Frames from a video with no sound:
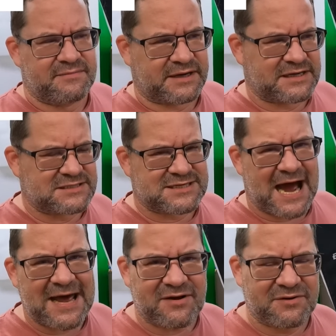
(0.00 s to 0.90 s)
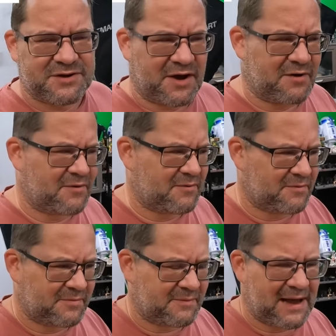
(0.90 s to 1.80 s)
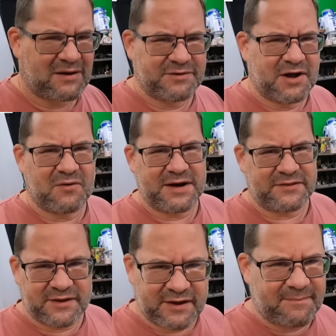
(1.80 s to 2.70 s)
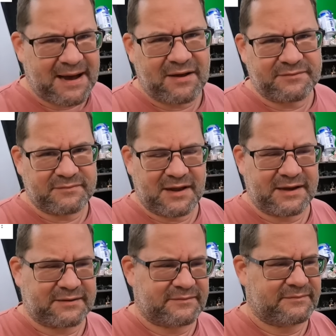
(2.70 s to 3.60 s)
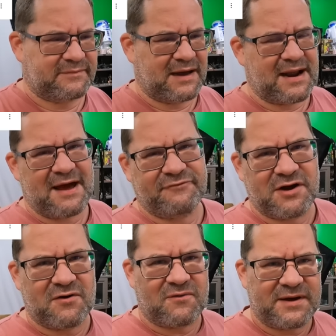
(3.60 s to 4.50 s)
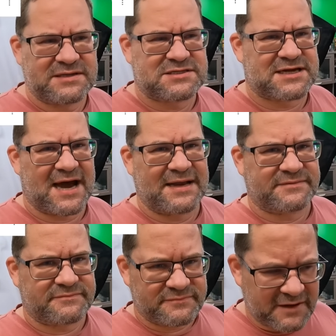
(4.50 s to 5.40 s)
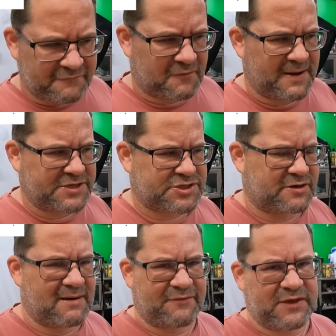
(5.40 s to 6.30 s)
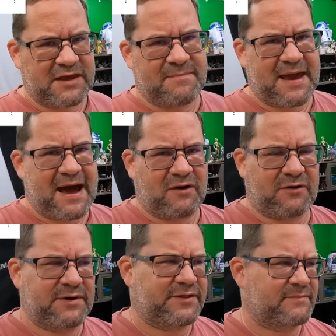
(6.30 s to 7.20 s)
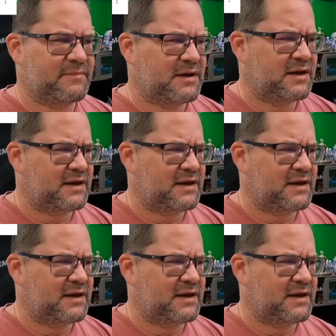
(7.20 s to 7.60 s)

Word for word: because I don't know, I don't know anything about like, I have no inside information about the eBay algorithm.